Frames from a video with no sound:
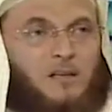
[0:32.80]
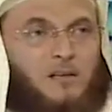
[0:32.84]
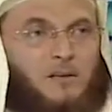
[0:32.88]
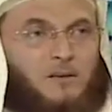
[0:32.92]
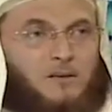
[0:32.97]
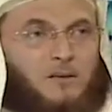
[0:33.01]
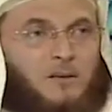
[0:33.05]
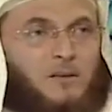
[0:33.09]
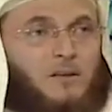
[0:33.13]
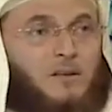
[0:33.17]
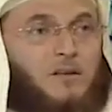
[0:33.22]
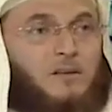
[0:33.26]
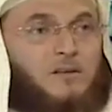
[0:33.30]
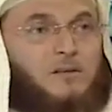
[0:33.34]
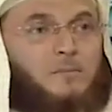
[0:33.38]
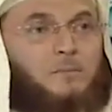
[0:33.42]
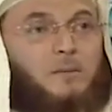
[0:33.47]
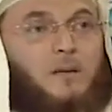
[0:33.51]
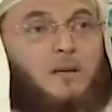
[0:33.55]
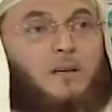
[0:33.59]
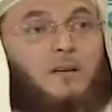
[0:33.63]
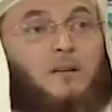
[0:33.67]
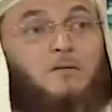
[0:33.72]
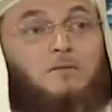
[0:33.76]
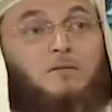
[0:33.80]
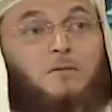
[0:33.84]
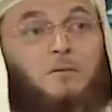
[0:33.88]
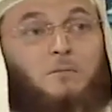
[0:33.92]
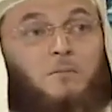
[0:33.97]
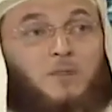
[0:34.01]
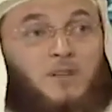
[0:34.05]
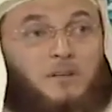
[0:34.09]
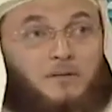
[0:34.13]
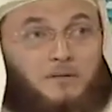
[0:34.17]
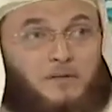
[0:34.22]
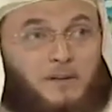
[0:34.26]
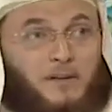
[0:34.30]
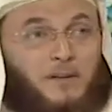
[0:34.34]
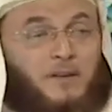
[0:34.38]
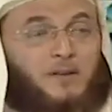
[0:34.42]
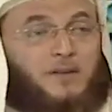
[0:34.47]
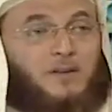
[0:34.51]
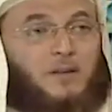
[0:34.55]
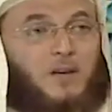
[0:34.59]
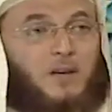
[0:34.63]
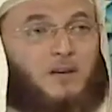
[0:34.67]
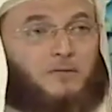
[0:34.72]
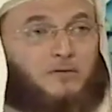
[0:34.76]
In general, speaking, from the
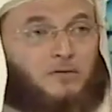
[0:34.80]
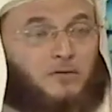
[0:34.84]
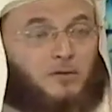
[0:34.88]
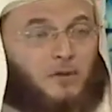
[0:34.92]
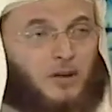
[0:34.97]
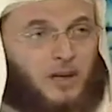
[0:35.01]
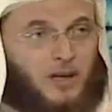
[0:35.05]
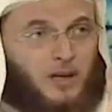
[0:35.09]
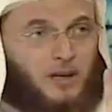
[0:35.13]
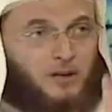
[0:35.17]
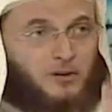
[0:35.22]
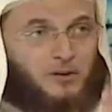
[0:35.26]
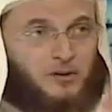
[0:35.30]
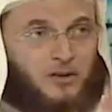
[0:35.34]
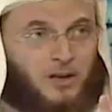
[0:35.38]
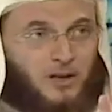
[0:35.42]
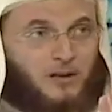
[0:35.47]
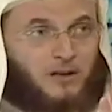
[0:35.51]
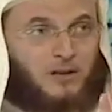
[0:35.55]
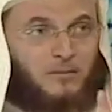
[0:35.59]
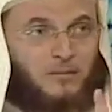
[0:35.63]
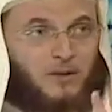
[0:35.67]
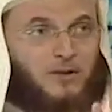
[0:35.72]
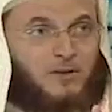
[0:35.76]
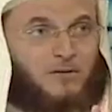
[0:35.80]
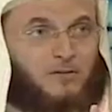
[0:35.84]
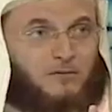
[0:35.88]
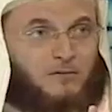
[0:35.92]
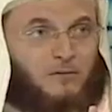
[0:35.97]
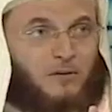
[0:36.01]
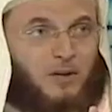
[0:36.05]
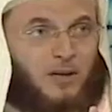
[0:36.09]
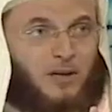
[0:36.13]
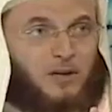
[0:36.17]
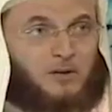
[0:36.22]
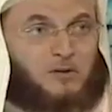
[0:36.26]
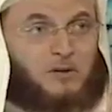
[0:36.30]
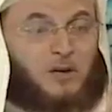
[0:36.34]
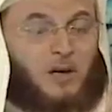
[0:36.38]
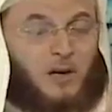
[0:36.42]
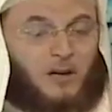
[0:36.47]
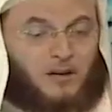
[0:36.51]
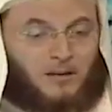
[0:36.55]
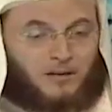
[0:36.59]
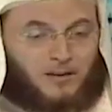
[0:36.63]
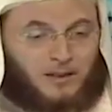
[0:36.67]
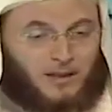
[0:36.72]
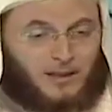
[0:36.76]
first day of Dhul Hijjah, the month of Dhul Hijjah,
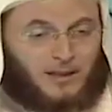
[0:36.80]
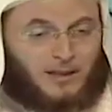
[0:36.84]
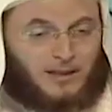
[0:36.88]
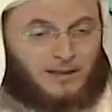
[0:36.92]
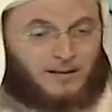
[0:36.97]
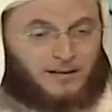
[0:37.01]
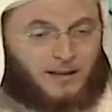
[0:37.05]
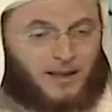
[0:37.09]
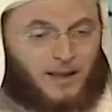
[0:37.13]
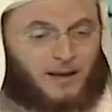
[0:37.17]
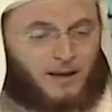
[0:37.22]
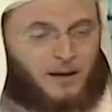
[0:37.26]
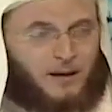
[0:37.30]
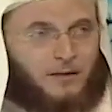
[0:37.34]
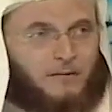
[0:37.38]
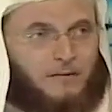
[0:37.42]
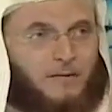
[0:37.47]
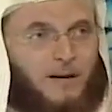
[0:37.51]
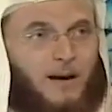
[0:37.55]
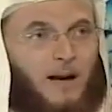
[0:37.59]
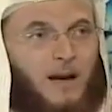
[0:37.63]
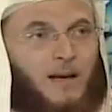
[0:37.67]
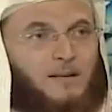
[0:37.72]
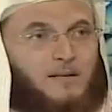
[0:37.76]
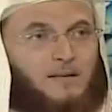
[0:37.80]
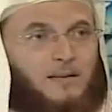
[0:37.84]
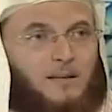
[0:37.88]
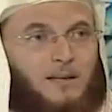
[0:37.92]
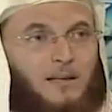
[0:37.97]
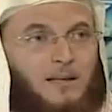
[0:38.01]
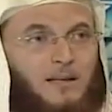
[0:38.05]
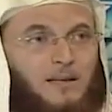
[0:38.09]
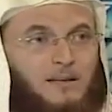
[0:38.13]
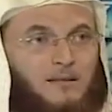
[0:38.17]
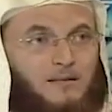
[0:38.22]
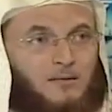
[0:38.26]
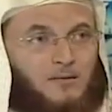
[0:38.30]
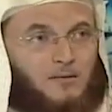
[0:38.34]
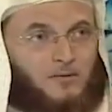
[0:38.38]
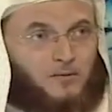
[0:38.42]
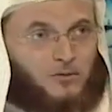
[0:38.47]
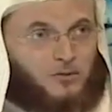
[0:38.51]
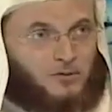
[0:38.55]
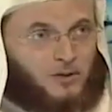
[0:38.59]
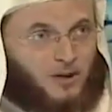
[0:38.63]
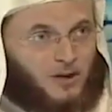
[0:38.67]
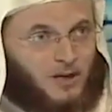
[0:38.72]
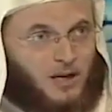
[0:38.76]
until he sacrifices his
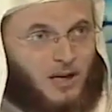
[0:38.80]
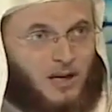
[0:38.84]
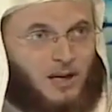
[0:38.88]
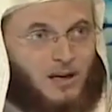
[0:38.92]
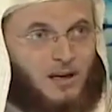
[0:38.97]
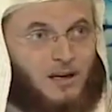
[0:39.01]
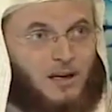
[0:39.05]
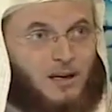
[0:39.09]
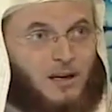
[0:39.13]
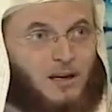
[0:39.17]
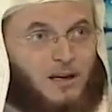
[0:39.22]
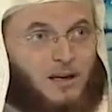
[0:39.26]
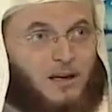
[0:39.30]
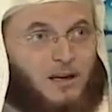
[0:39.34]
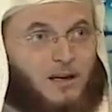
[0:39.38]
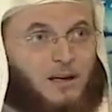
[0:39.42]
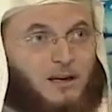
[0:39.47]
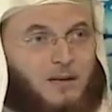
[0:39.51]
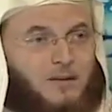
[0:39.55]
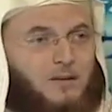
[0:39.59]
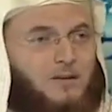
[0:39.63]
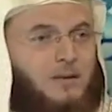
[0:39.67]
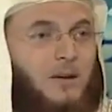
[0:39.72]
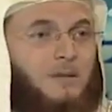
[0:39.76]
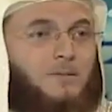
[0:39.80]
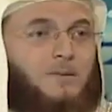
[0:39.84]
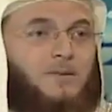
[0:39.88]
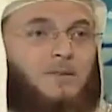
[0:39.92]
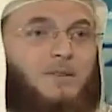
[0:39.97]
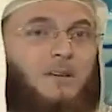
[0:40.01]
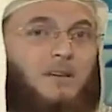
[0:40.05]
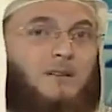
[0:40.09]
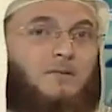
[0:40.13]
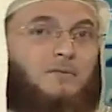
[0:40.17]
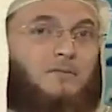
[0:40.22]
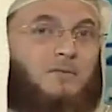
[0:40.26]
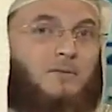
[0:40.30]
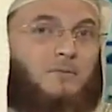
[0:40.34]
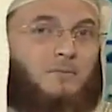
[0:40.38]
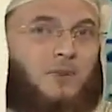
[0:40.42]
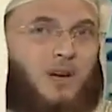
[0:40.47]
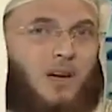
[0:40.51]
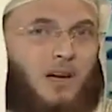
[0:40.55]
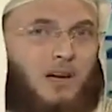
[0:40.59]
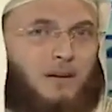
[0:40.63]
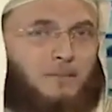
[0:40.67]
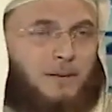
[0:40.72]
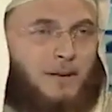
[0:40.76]
Udhiyah, he should abstain
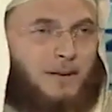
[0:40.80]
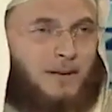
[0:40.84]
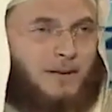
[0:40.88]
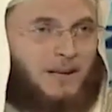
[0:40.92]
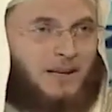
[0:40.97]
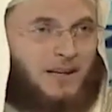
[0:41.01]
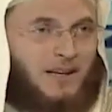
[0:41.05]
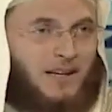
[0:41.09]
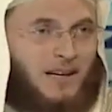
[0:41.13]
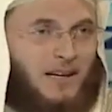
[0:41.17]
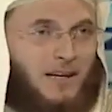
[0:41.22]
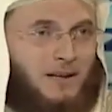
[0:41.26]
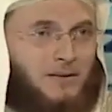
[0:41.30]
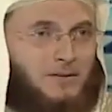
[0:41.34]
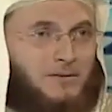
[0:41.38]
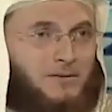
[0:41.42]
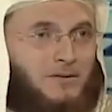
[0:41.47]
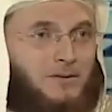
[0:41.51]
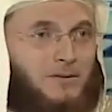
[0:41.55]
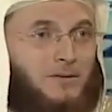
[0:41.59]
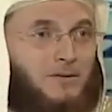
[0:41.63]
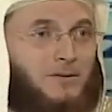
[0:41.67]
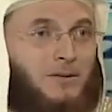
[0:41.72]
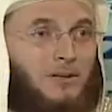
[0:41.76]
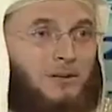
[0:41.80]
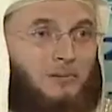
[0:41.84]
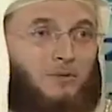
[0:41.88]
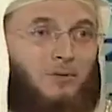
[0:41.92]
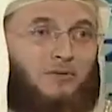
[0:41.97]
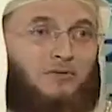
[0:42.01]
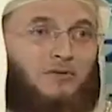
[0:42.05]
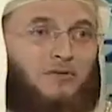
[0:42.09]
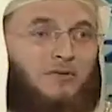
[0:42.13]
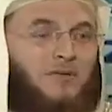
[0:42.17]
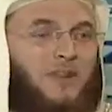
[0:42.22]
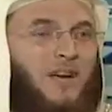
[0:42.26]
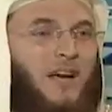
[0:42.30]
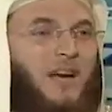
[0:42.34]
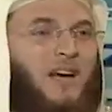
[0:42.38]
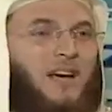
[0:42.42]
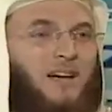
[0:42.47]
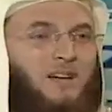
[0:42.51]
from clipping the nails or removing the